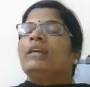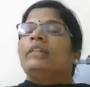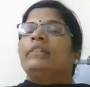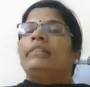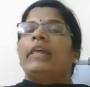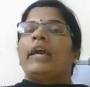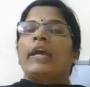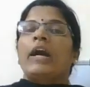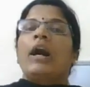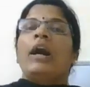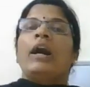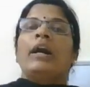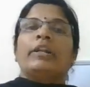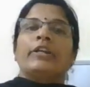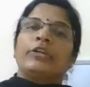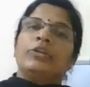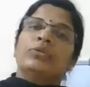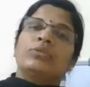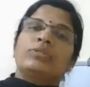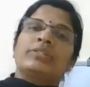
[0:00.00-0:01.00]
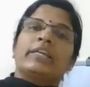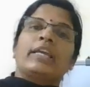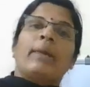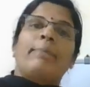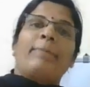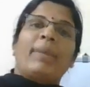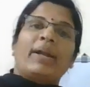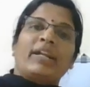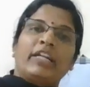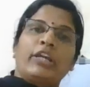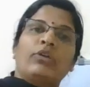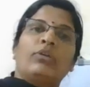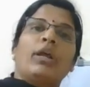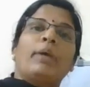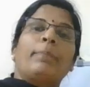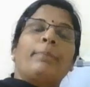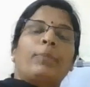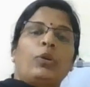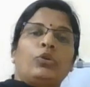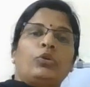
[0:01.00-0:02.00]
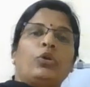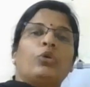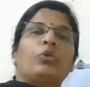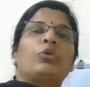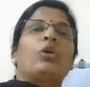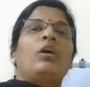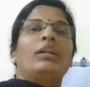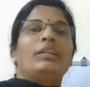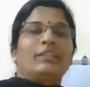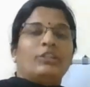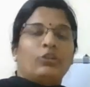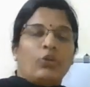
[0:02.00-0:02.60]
they are using a particular protocol